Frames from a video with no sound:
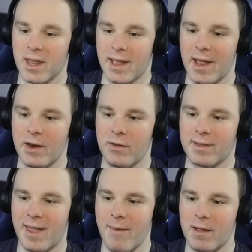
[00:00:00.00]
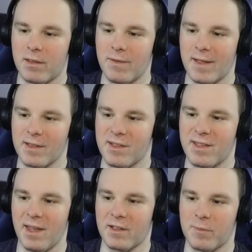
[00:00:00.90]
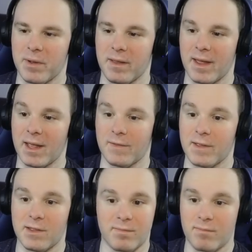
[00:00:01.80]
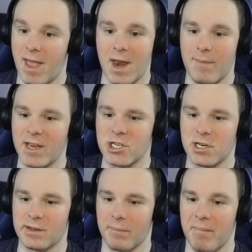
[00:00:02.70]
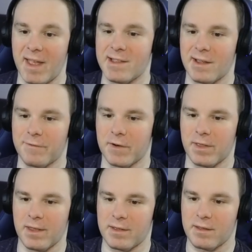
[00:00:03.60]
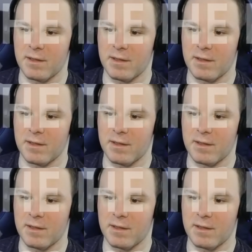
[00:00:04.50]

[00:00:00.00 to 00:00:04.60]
Like, I know this came out in 2006, but like, this animation is amazing for this.